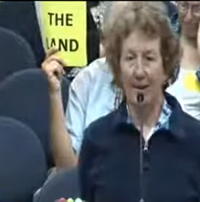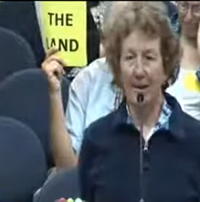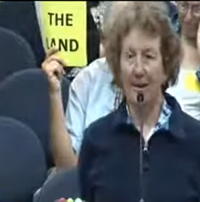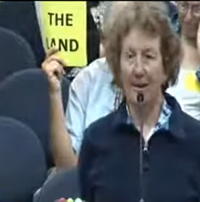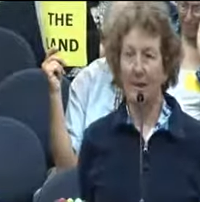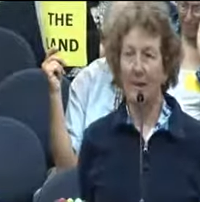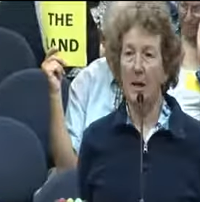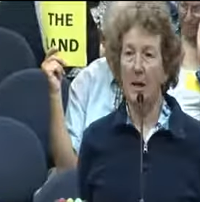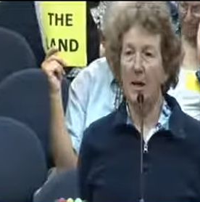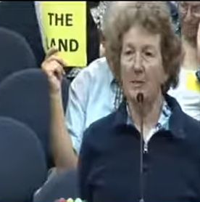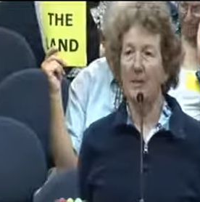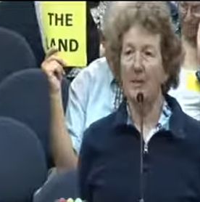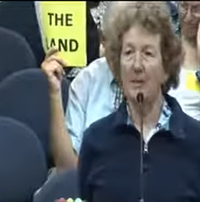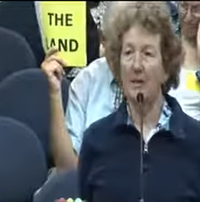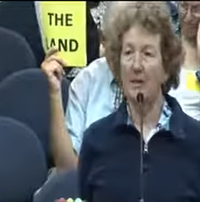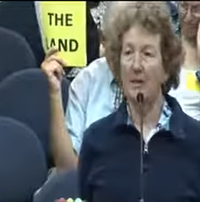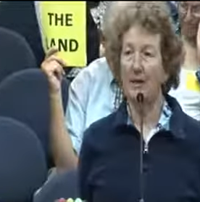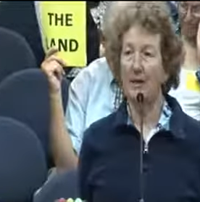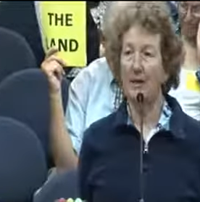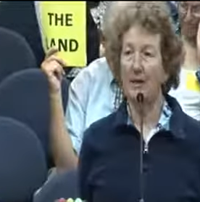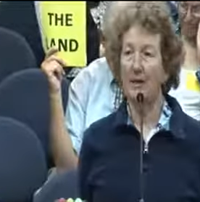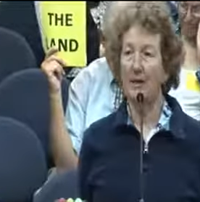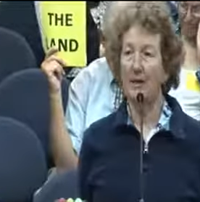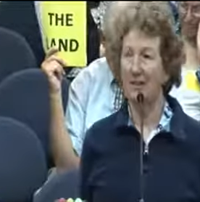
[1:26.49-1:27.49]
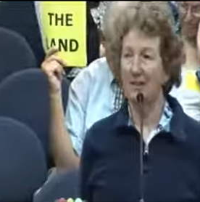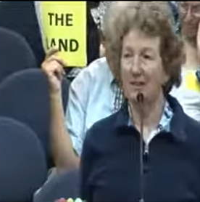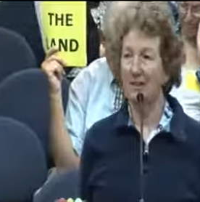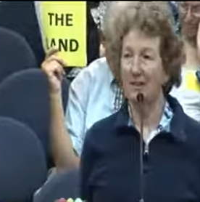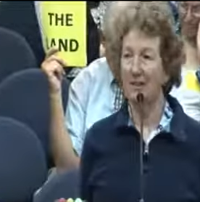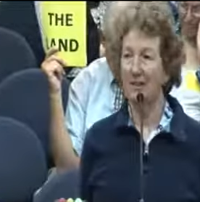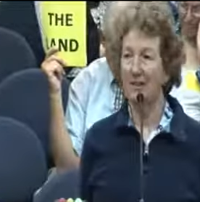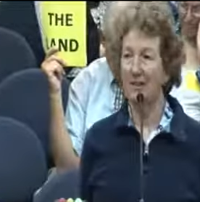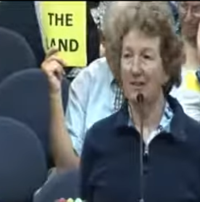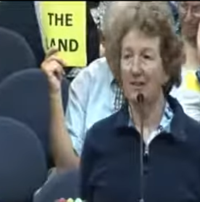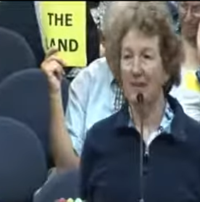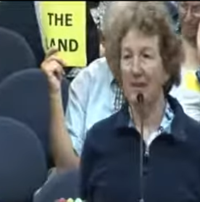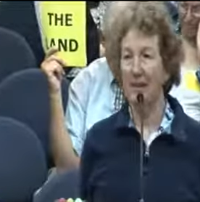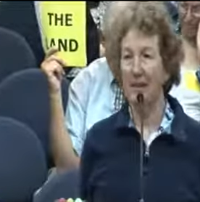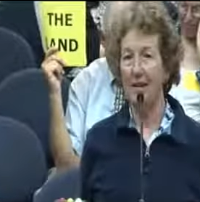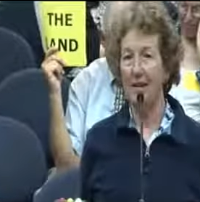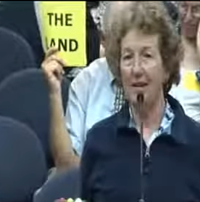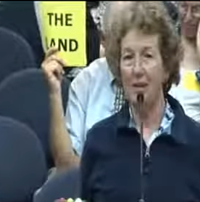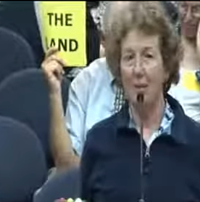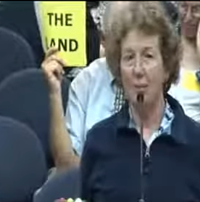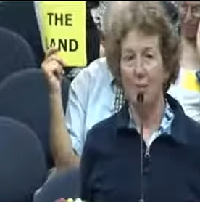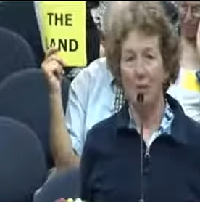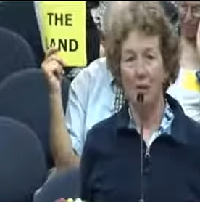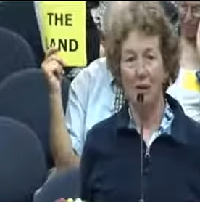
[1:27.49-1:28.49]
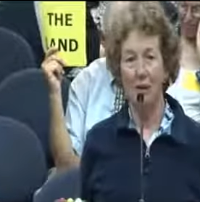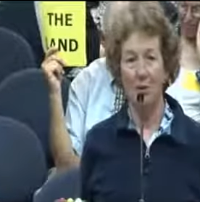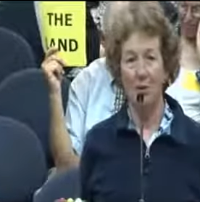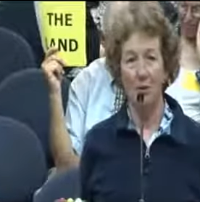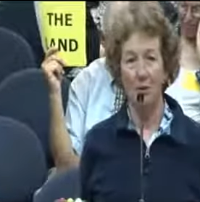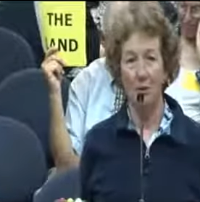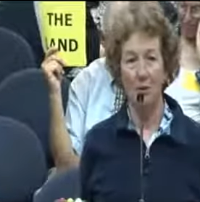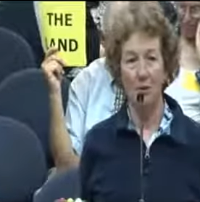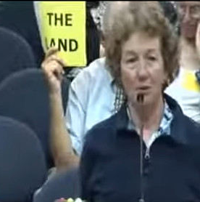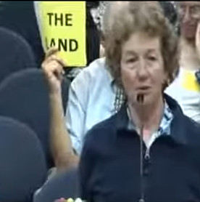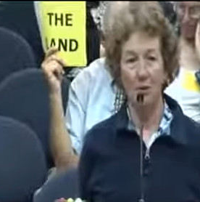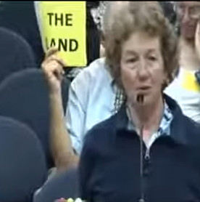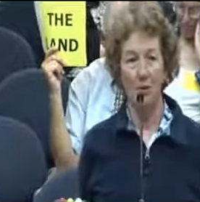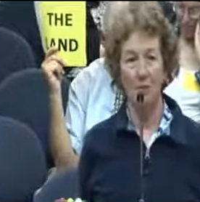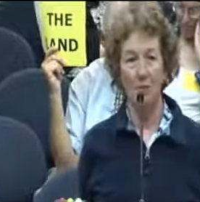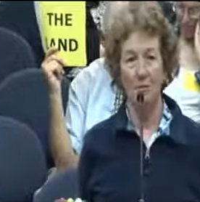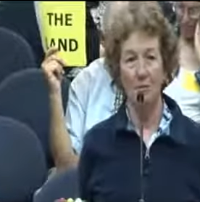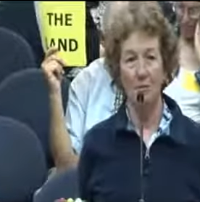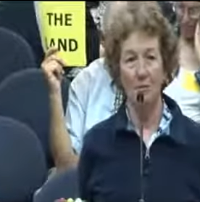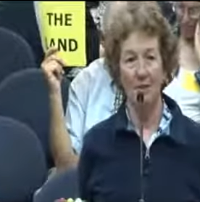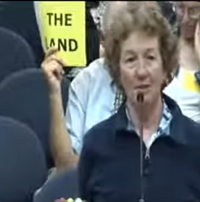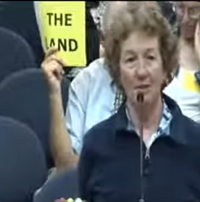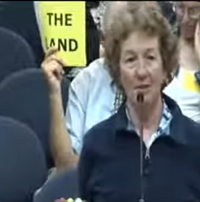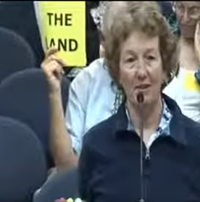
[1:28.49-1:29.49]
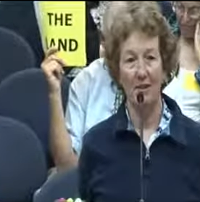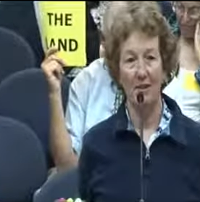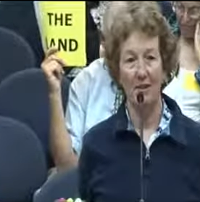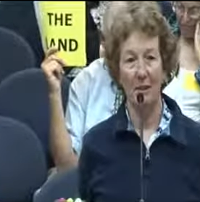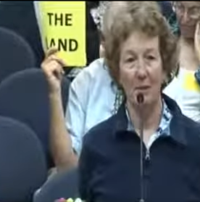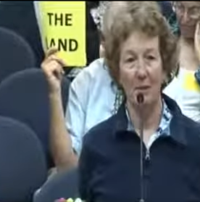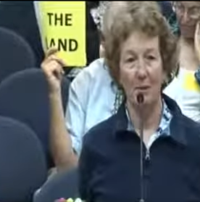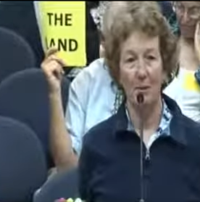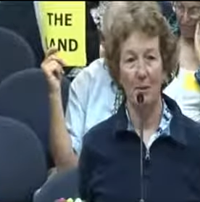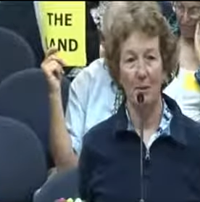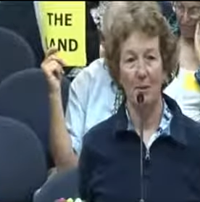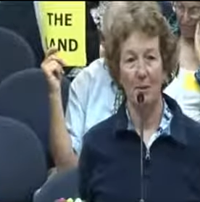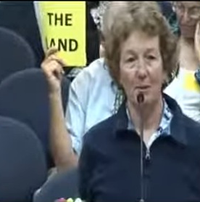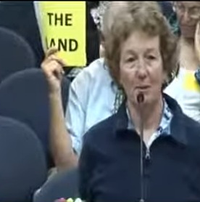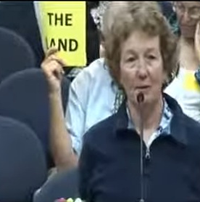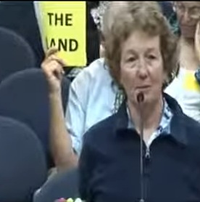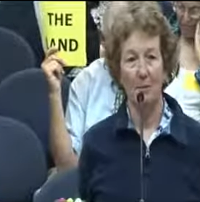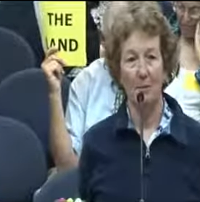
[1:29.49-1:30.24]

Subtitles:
economic issues in the state, you better put tourism on the table.